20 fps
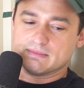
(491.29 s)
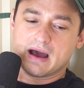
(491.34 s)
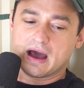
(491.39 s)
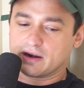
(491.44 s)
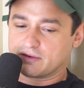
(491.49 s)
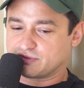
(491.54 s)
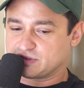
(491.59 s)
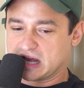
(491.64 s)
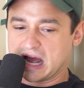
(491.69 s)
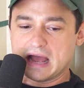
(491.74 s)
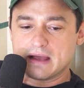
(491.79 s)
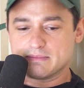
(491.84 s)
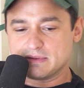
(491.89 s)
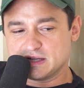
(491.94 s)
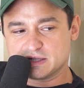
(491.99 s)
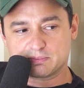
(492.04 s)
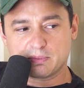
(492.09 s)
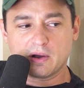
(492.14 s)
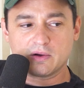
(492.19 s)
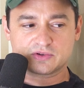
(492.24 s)
amount of time
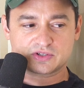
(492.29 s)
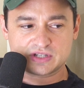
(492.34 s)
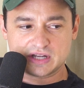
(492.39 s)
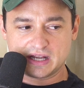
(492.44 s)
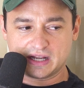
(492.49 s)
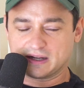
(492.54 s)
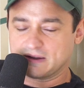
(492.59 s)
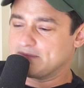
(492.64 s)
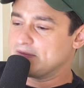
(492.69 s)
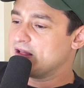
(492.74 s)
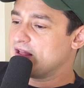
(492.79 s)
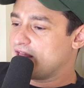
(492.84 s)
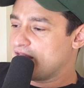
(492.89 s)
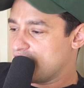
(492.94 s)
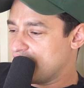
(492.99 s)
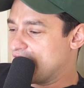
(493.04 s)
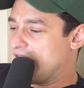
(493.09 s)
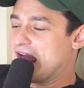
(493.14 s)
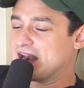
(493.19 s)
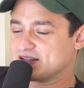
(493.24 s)
he's posting,
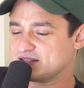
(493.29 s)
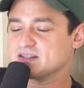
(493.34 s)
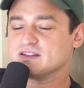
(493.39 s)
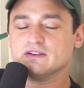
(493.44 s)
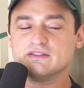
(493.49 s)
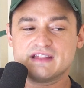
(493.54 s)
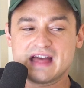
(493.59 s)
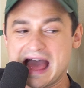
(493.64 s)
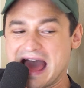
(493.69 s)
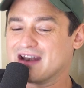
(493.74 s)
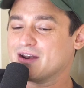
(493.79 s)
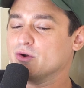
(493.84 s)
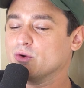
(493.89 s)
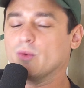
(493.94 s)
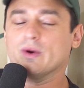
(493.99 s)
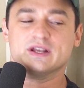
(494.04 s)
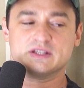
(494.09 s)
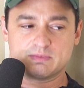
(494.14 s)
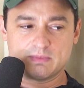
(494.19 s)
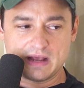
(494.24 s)
that is that
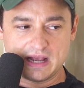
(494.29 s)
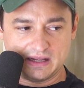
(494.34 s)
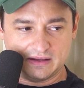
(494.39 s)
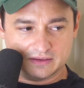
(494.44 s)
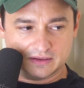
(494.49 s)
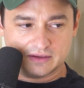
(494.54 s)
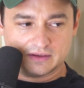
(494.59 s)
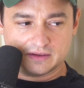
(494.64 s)
annoys me.